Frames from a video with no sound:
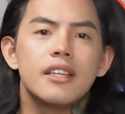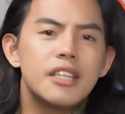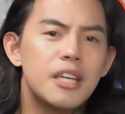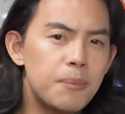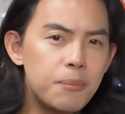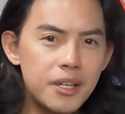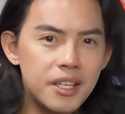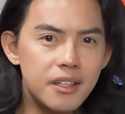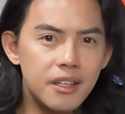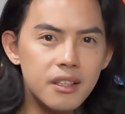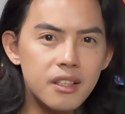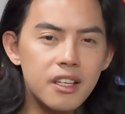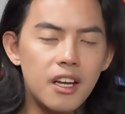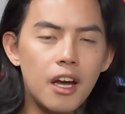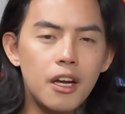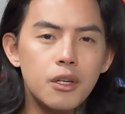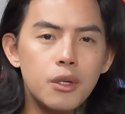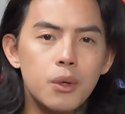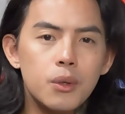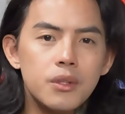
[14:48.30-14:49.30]
Immediately,
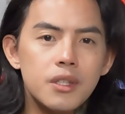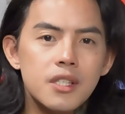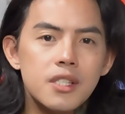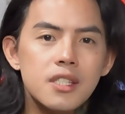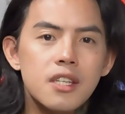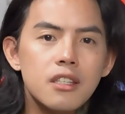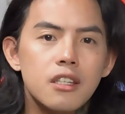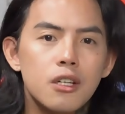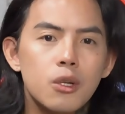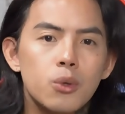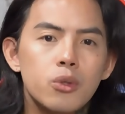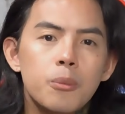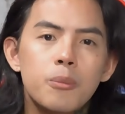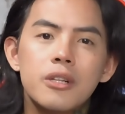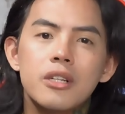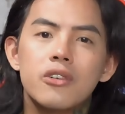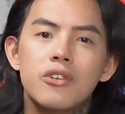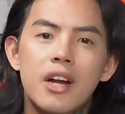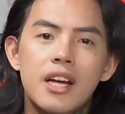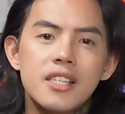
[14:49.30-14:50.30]
I noticed that the
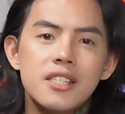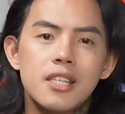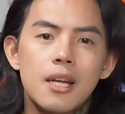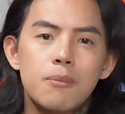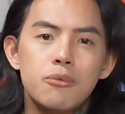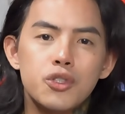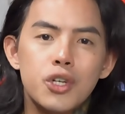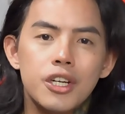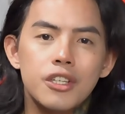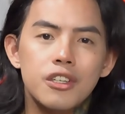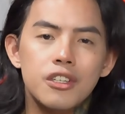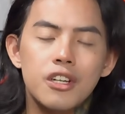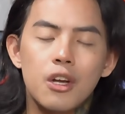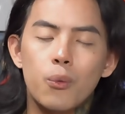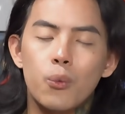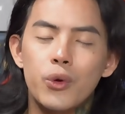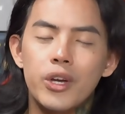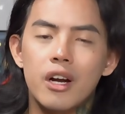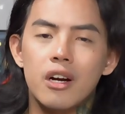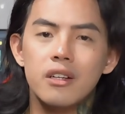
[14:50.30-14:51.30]
notable grass type trainer
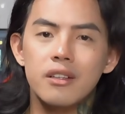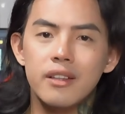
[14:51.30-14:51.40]
that we are